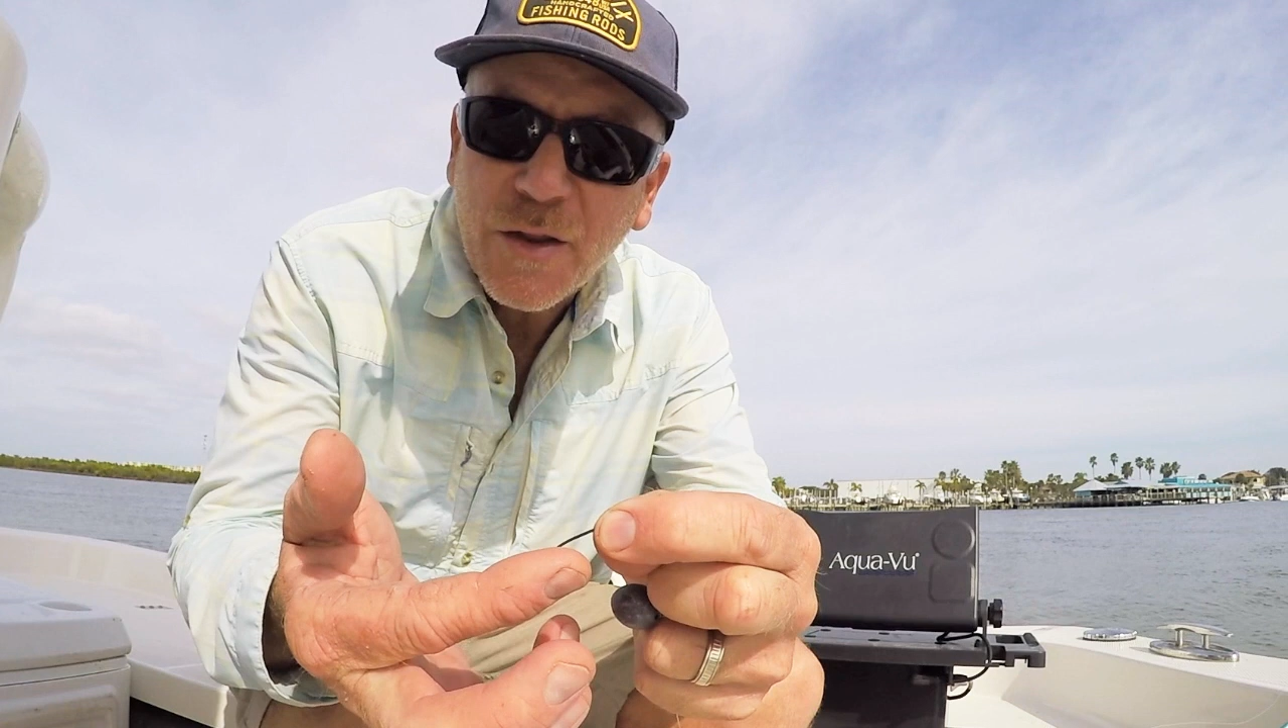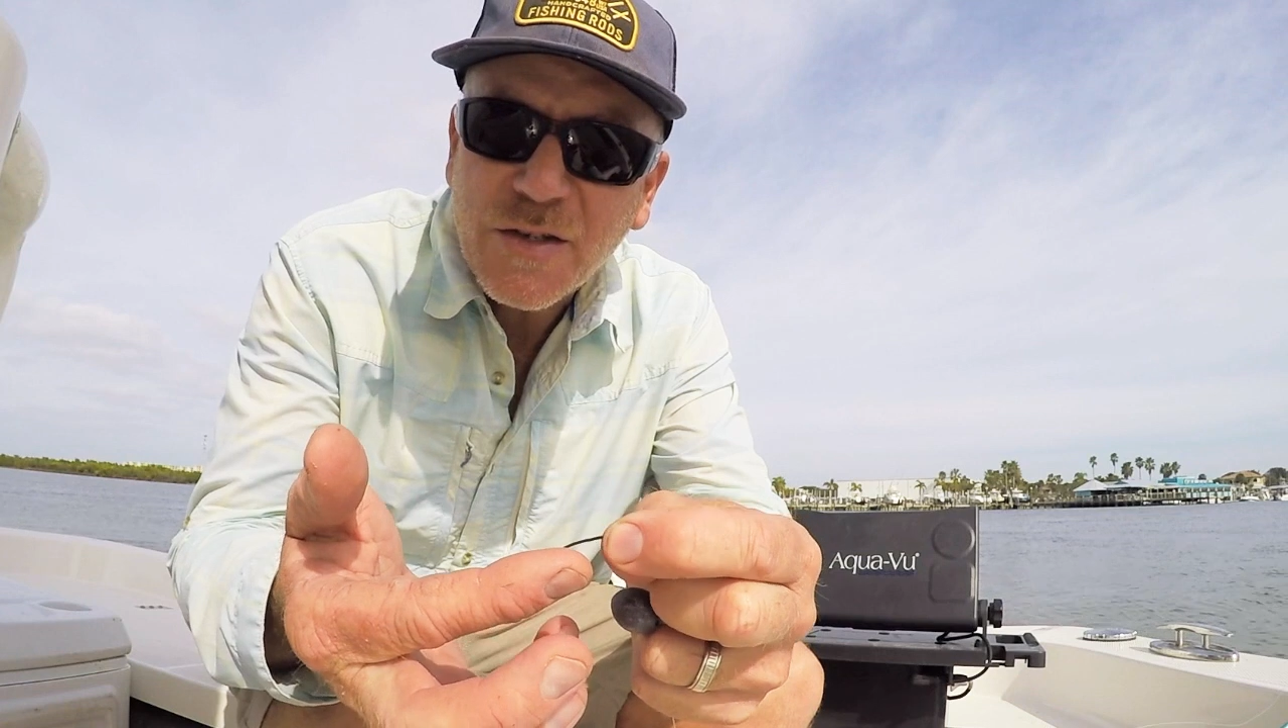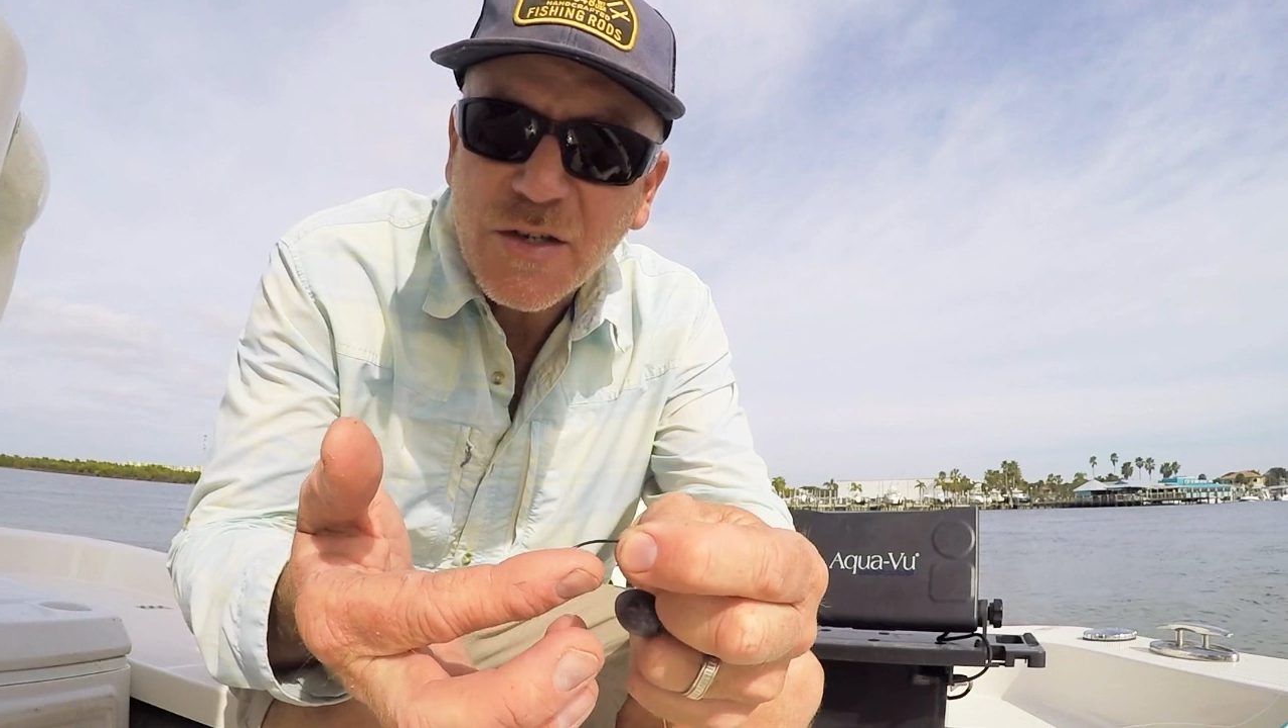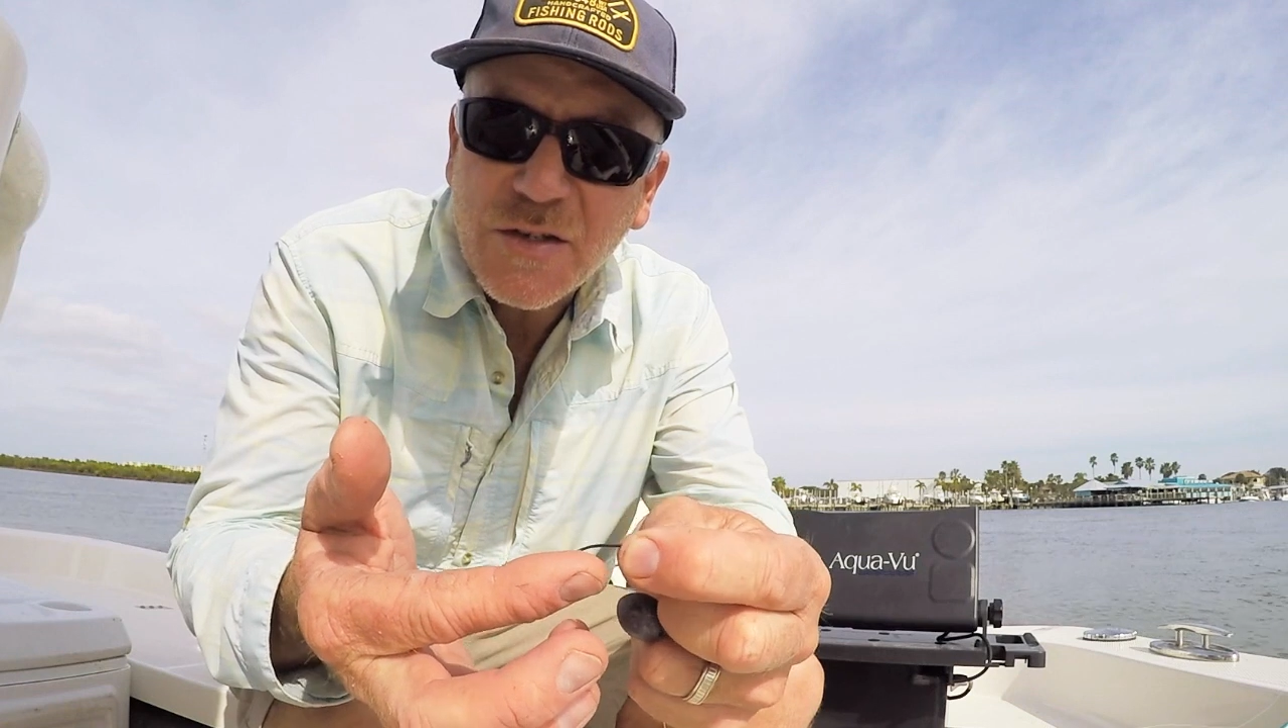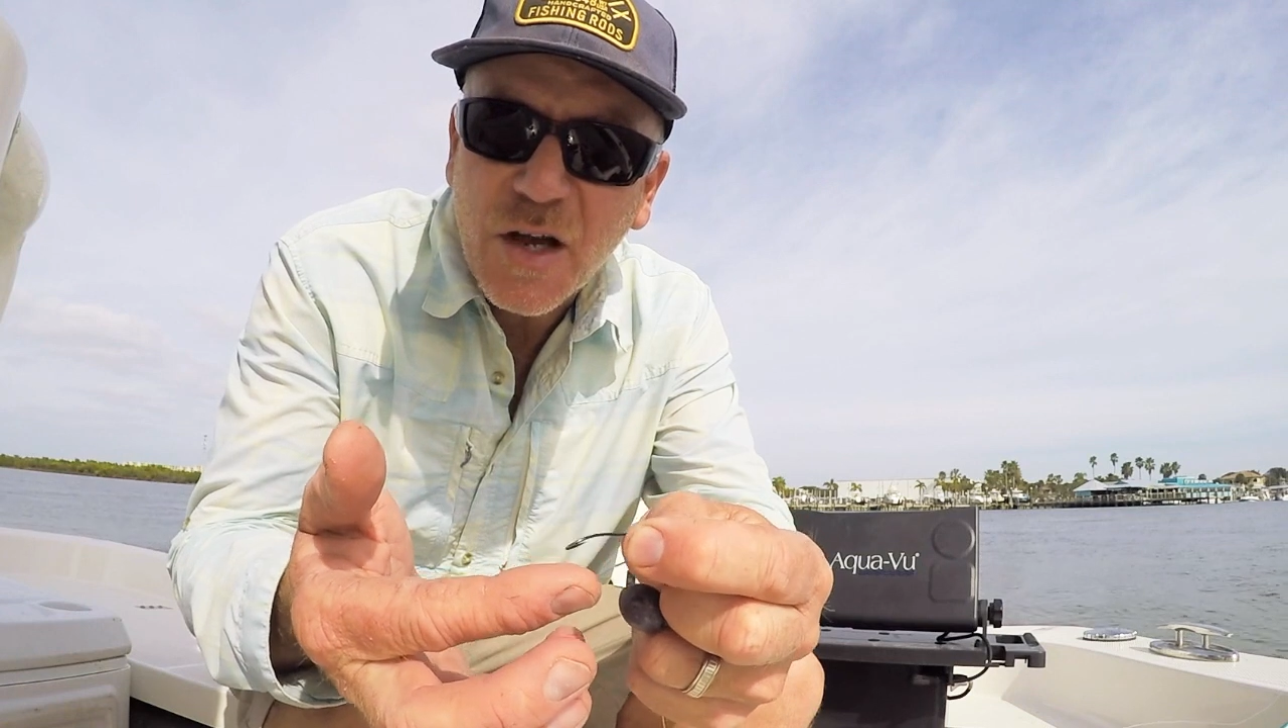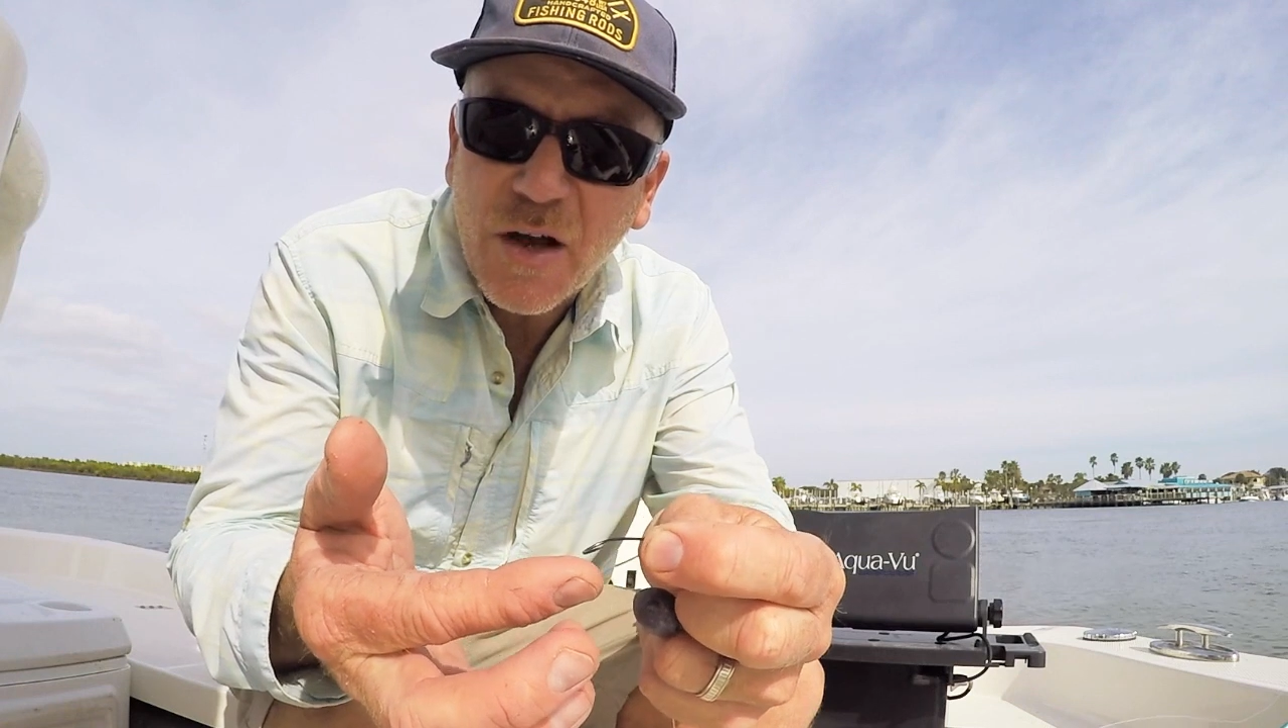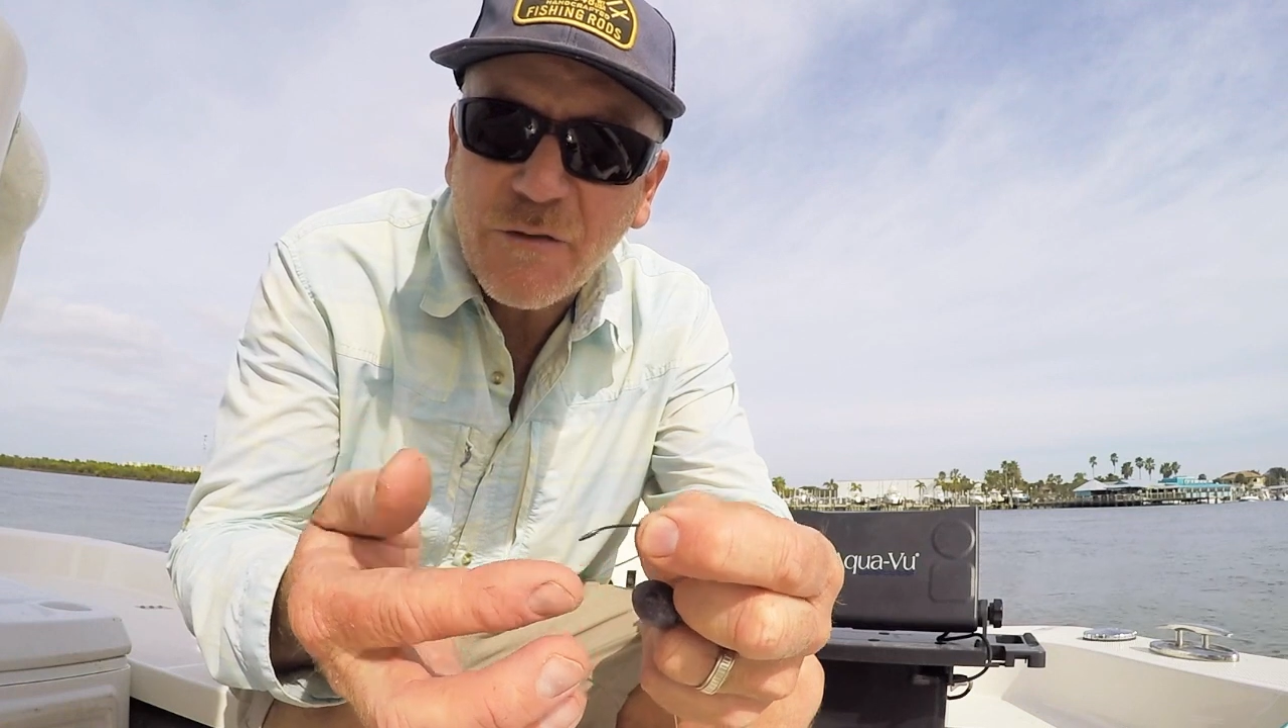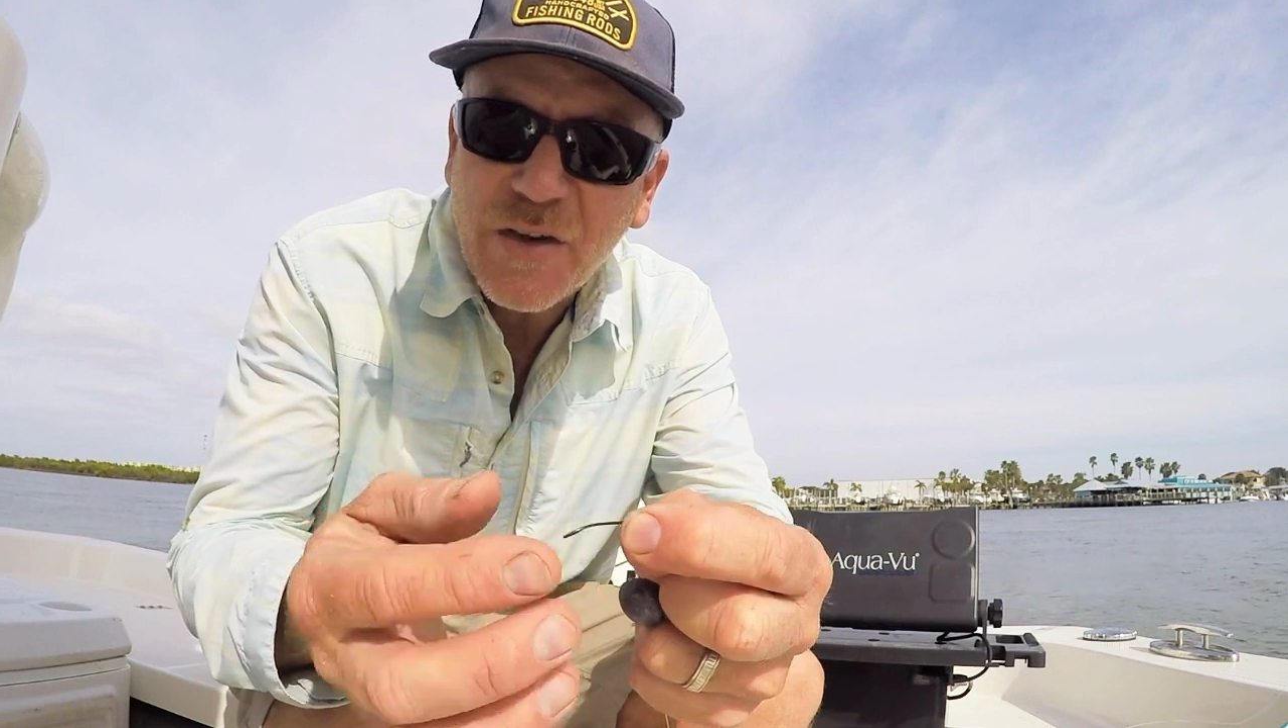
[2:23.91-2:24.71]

This is a